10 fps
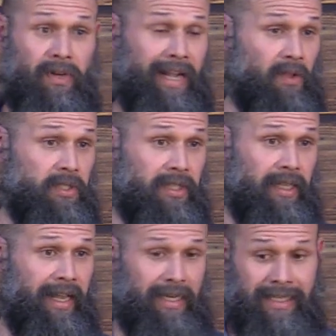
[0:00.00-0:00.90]
other
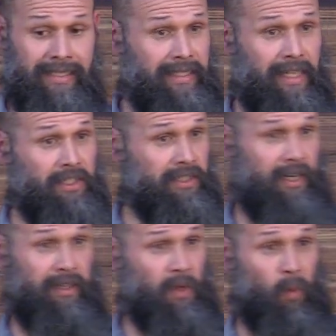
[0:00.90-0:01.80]
counseling, and it doesn't
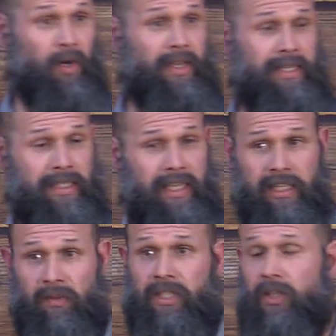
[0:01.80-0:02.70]
necessarily work. It doesn't
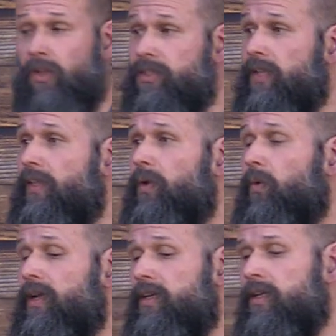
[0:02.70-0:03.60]
get the results that they
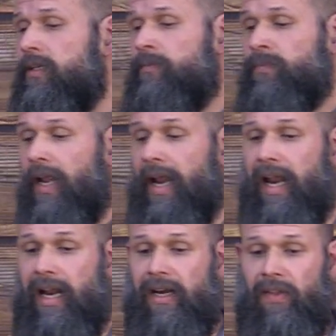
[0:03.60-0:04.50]
want.
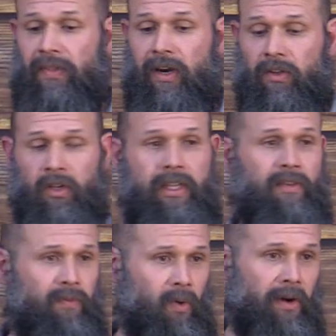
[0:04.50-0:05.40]
And they're
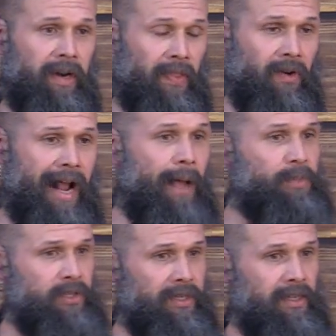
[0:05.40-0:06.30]
looking for another
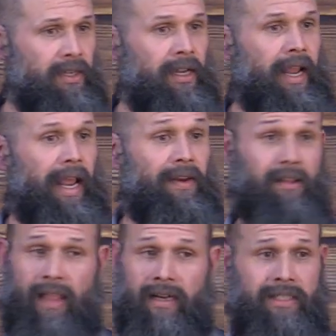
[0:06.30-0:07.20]
option. And
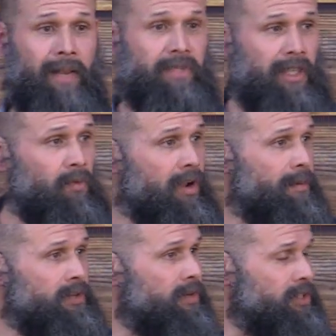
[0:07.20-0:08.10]
a lot of times they will
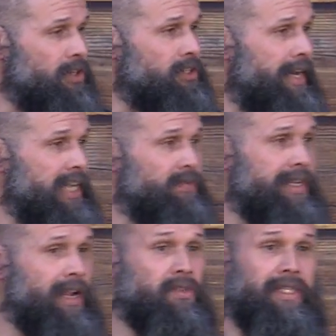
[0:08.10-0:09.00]
come to a church and ask for
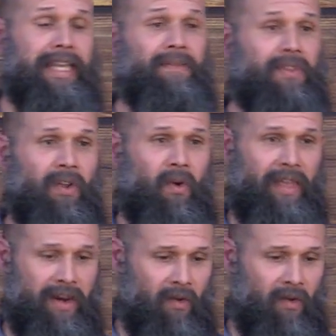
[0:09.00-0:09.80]
counseling, even though they